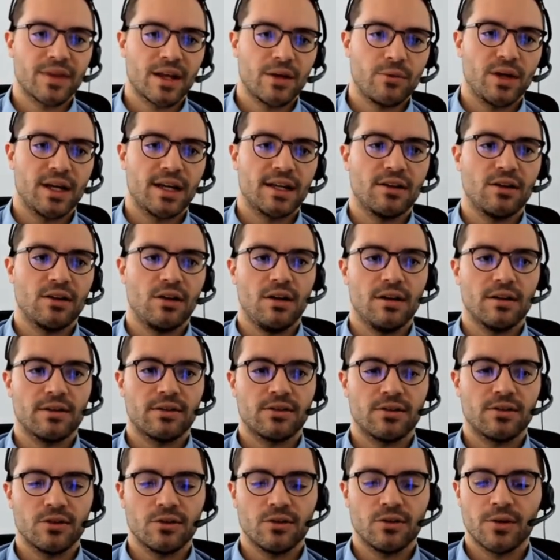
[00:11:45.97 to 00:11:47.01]
and we can
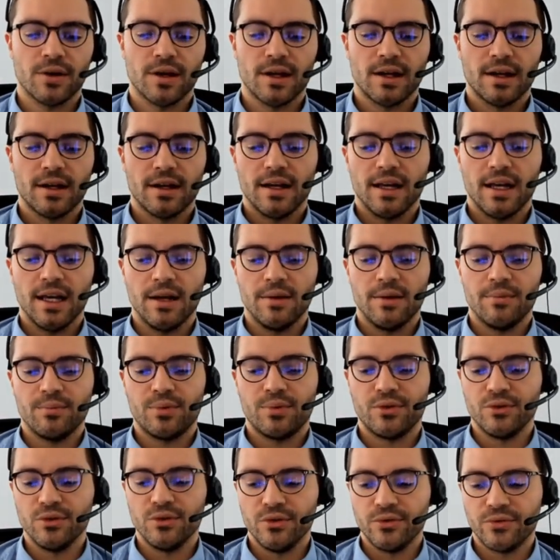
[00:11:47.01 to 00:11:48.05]
also
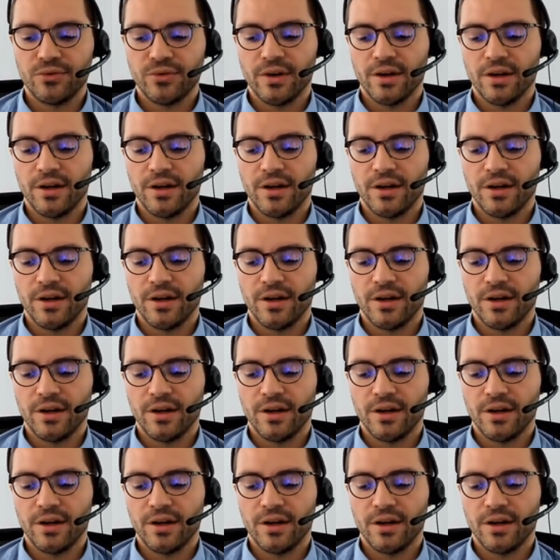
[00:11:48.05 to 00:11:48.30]
improve,